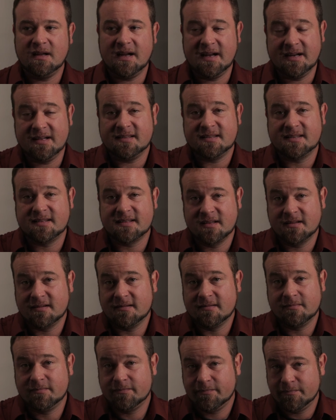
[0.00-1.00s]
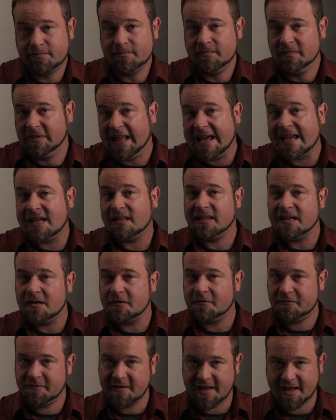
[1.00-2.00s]
and it's likely
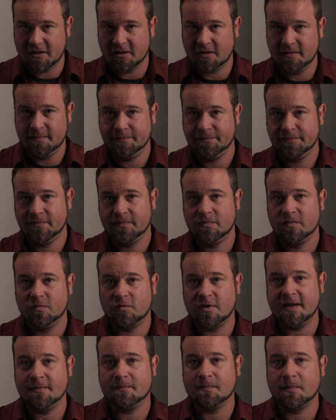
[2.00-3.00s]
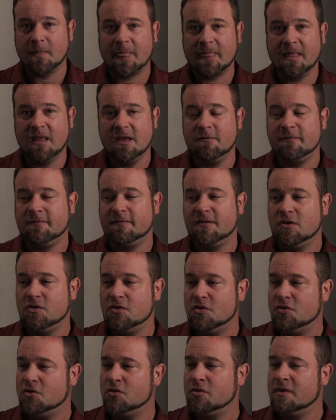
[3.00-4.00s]
to fail, right? If
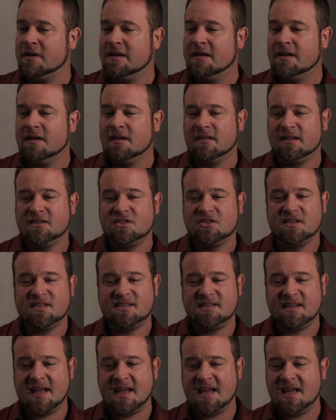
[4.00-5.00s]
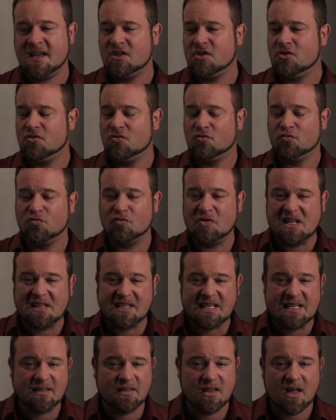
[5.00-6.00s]
you, let's just say
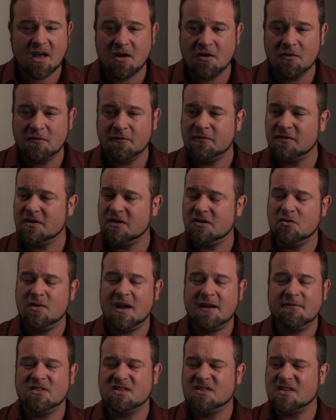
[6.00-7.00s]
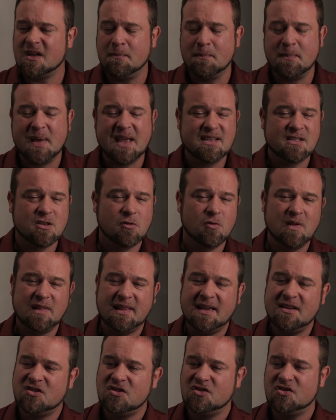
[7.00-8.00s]
you have this amazing
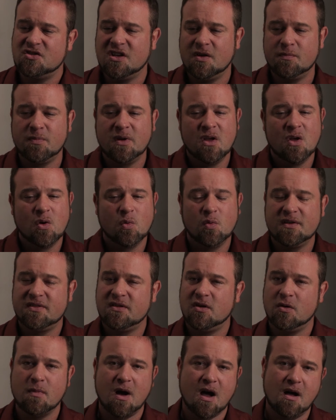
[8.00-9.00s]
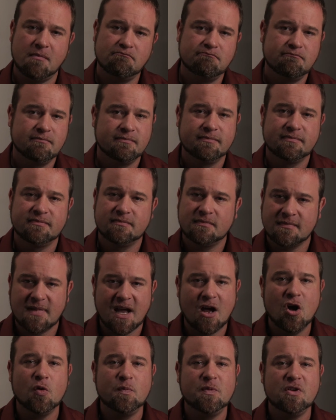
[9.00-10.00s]
relationship with your mom.
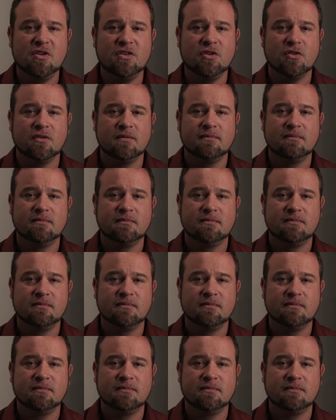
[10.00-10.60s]
I hope you do,